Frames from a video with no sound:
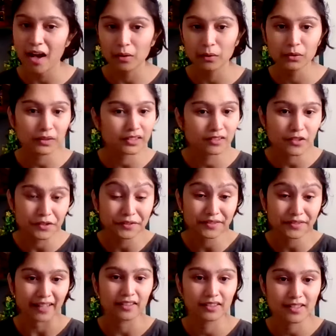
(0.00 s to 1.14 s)
how you can sort of
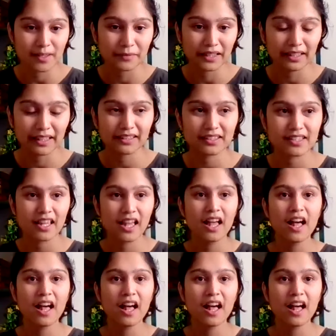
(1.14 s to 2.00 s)
tackle something like this.